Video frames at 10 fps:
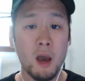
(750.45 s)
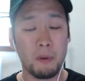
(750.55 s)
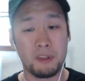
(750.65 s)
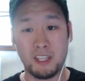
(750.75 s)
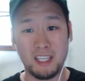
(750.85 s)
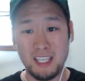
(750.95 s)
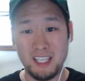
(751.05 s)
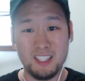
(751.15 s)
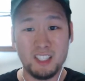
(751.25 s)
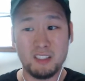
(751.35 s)
But the
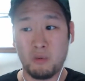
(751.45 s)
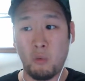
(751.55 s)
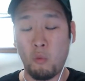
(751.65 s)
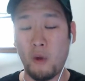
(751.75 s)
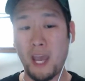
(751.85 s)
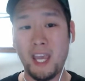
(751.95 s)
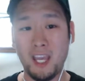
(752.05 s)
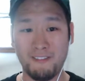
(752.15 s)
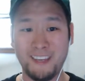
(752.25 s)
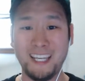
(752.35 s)
easiest way
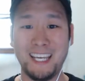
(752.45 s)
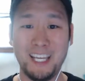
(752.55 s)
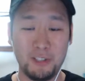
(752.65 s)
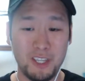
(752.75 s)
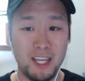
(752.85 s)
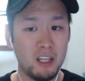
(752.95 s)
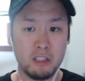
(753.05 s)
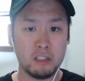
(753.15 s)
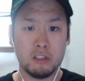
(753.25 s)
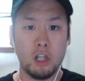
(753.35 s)
of getting into that is
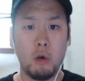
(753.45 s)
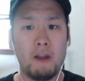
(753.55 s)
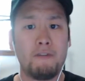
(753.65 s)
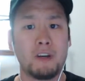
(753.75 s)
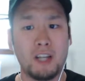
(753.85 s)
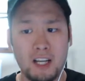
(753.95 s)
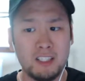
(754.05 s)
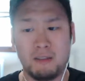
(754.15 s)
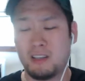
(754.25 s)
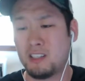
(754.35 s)
just low effort
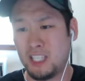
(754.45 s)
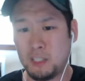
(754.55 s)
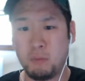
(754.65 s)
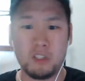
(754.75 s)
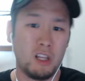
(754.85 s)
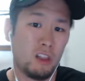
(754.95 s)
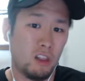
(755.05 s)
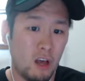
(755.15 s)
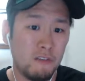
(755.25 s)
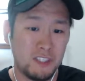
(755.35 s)
content, because esports
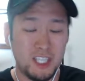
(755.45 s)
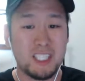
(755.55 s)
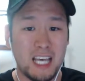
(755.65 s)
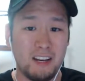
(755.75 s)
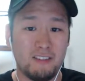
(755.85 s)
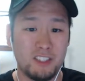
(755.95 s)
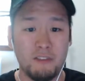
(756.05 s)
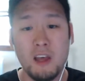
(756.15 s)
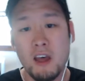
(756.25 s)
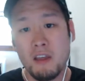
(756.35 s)
loves this kind of
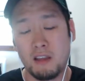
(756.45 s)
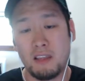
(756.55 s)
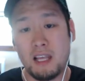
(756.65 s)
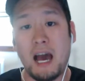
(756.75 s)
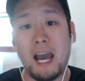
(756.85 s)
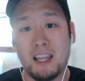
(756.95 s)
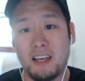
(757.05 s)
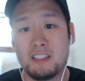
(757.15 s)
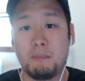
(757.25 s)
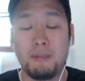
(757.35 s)
stuff that
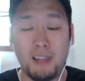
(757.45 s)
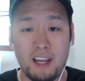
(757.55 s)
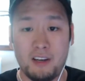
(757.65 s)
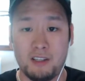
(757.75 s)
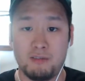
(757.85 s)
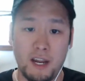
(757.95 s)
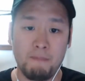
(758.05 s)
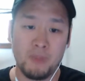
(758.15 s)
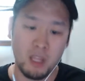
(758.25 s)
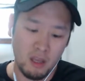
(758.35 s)
highlights the players, right?